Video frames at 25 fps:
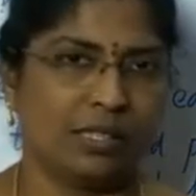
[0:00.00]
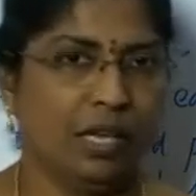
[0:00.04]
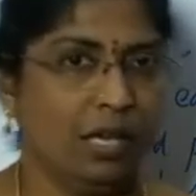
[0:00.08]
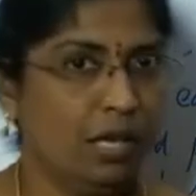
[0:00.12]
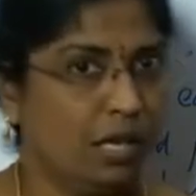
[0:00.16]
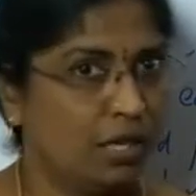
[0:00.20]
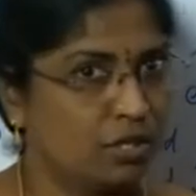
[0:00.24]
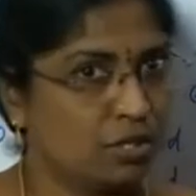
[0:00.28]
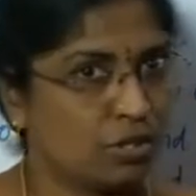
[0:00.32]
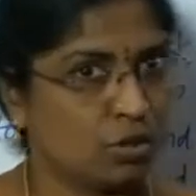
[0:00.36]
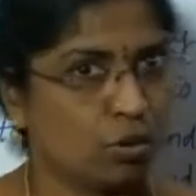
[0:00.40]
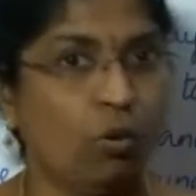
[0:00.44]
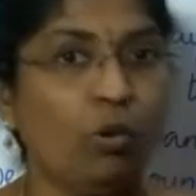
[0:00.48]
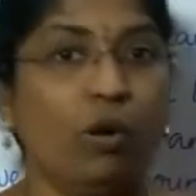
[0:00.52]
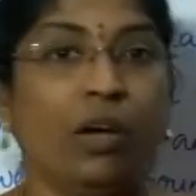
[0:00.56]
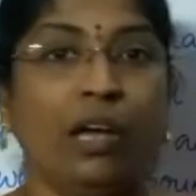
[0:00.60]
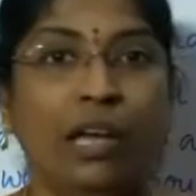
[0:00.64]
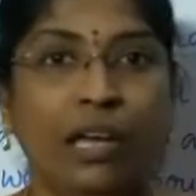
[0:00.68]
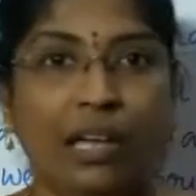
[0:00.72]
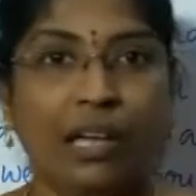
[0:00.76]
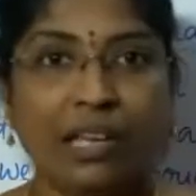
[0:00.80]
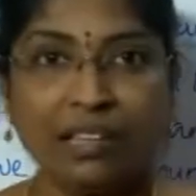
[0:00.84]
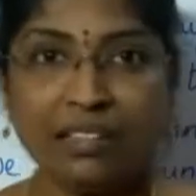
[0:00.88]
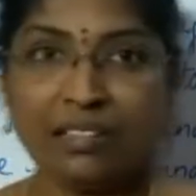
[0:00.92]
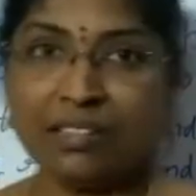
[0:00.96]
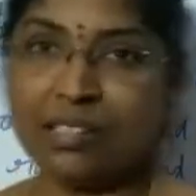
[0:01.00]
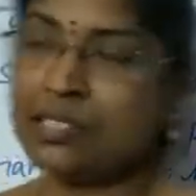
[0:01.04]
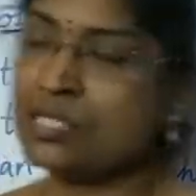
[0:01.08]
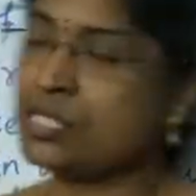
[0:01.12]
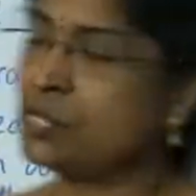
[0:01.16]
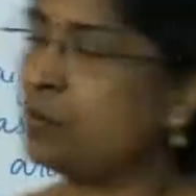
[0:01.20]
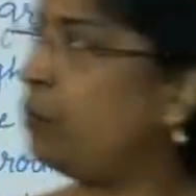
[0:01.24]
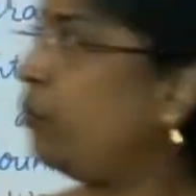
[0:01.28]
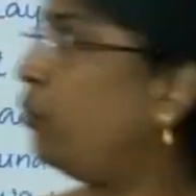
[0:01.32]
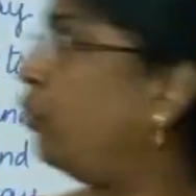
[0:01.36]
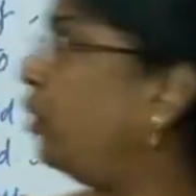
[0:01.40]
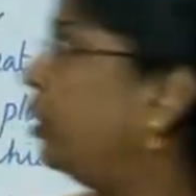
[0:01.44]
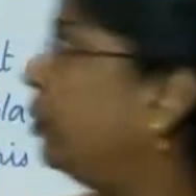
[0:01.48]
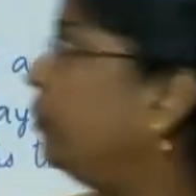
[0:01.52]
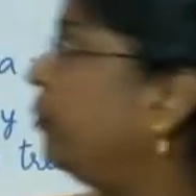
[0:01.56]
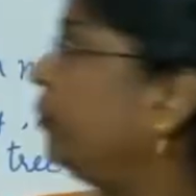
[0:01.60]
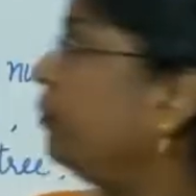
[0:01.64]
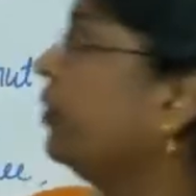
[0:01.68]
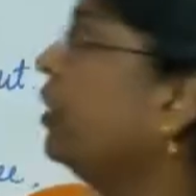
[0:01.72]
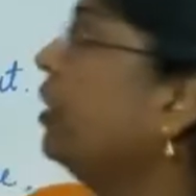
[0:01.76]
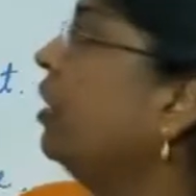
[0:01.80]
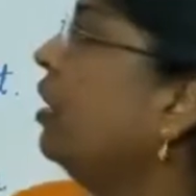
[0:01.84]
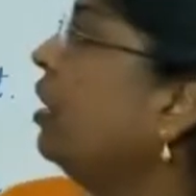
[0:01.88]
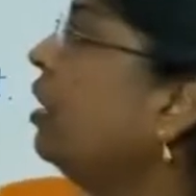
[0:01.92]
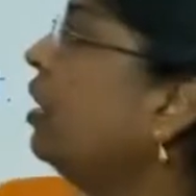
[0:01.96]
So, in this poem,
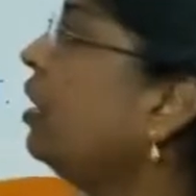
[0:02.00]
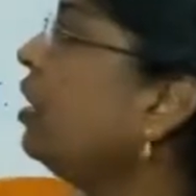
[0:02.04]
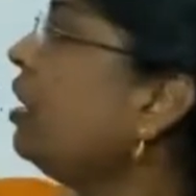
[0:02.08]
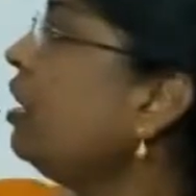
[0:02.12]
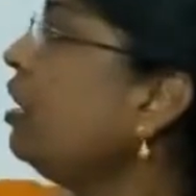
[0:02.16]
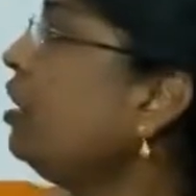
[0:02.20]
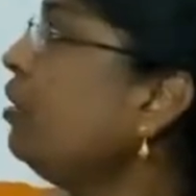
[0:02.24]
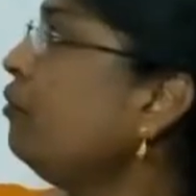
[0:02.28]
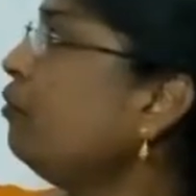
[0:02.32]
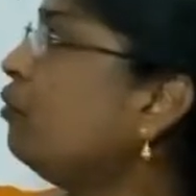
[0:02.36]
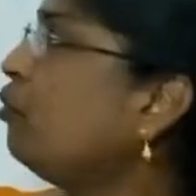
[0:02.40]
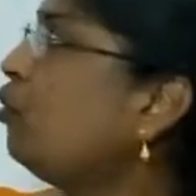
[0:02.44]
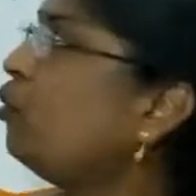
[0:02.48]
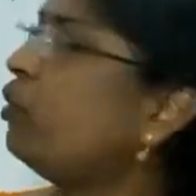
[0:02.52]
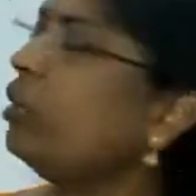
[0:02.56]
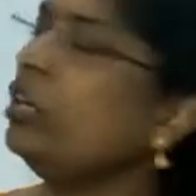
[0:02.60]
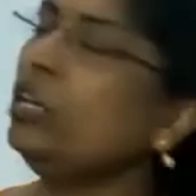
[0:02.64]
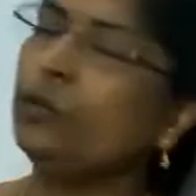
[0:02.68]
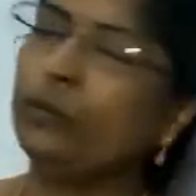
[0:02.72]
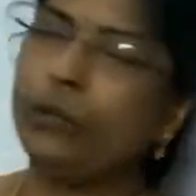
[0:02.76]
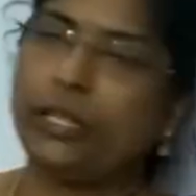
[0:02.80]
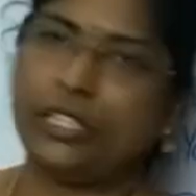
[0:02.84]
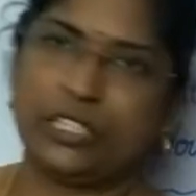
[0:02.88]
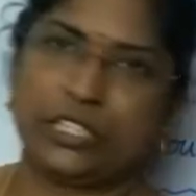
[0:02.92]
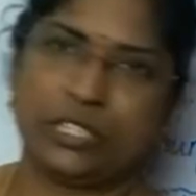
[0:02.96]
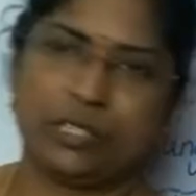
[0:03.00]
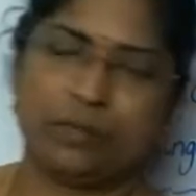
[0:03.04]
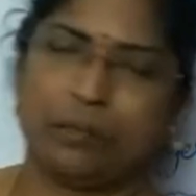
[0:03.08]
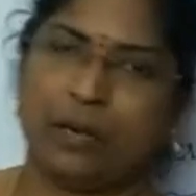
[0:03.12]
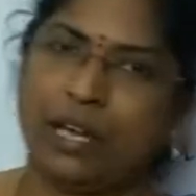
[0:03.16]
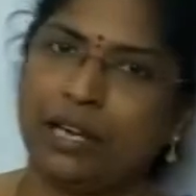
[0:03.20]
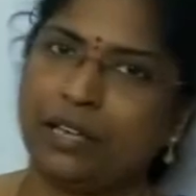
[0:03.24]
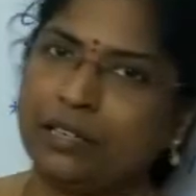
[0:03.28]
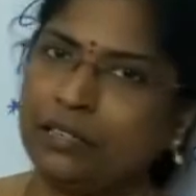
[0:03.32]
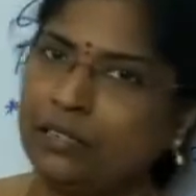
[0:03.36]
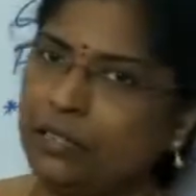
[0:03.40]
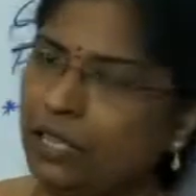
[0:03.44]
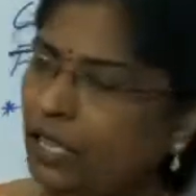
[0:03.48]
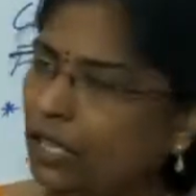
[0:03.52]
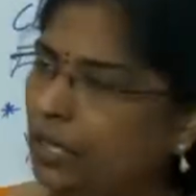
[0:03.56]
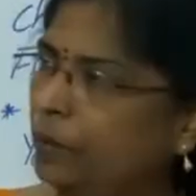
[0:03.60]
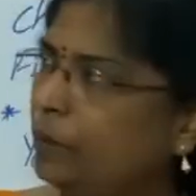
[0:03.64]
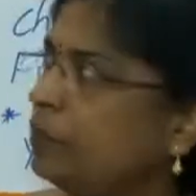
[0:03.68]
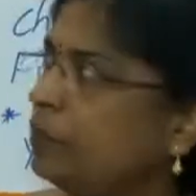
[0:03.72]
he wore a question mark tail.